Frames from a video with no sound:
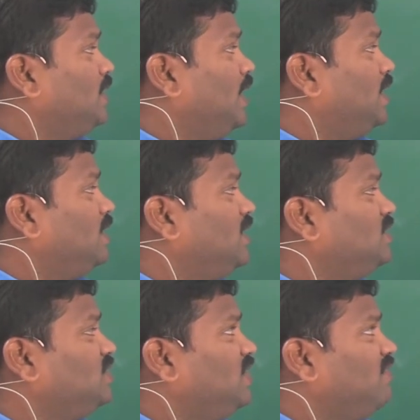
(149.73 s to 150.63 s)
then
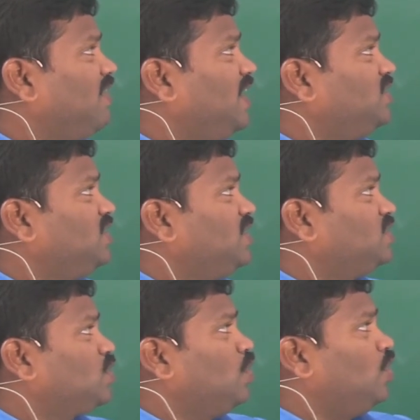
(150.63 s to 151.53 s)
this divisor
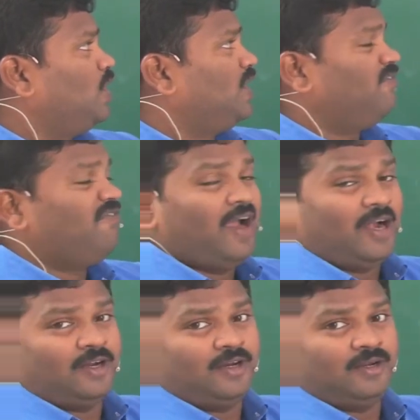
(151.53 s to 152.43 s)
is called a
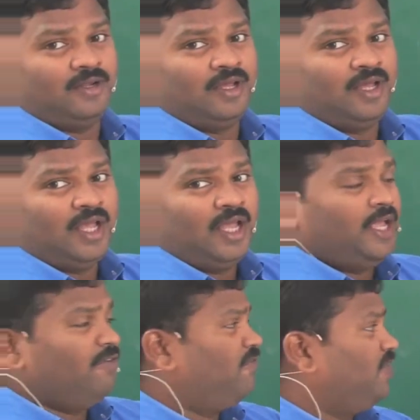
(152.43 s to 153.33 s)
factor.
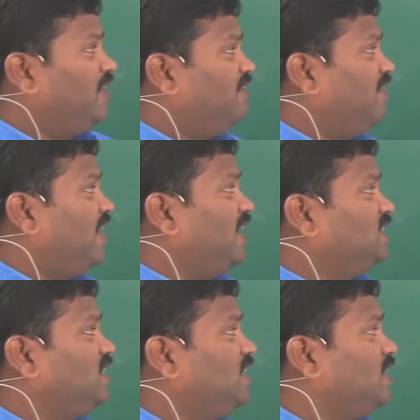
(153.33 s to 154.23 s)
If
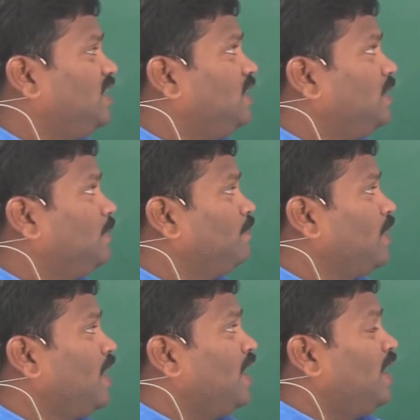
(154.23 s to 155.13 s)
divisor
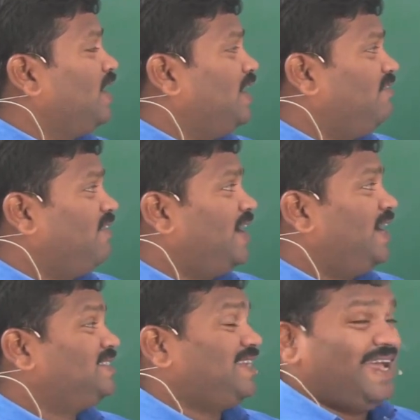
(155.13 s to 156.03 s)

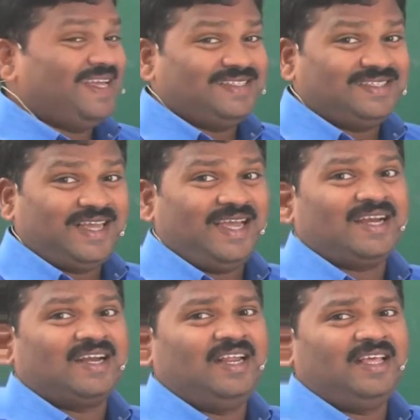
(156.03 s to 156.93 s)
divides
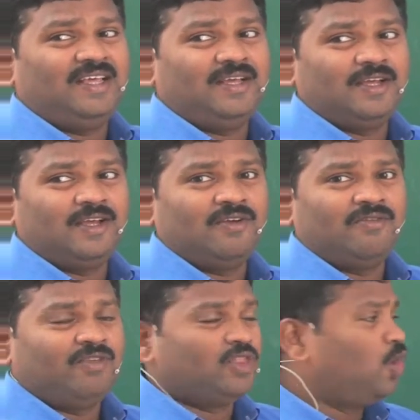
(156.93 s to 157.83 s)
exactly
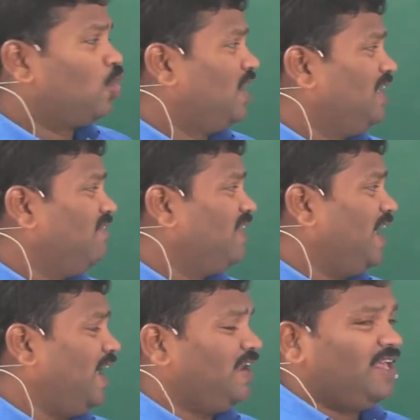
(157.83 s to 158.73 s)
without
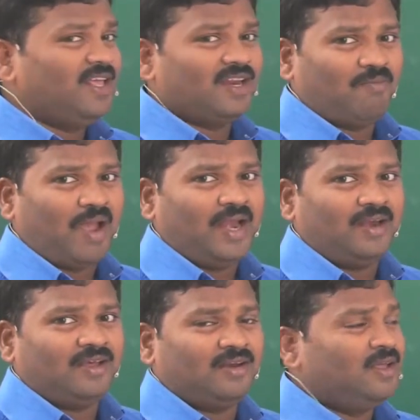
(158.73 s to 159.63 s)
leaving any
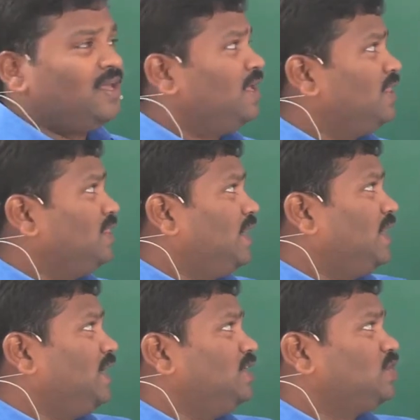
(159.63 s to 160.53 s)
remainder,
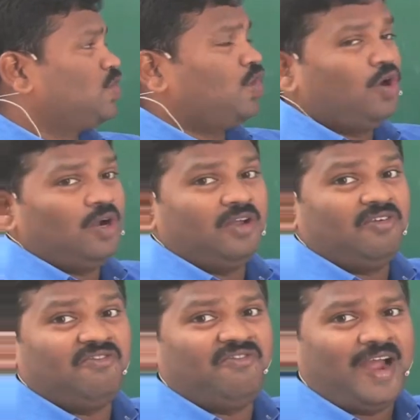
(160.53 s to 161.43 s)
then it is
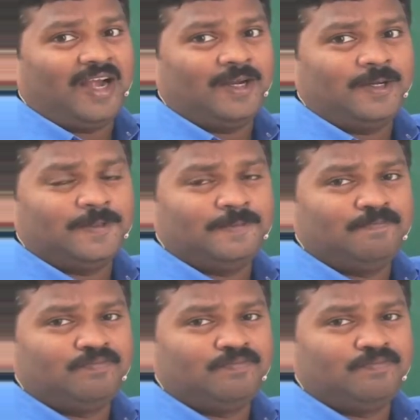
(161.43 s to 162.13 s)
called factor.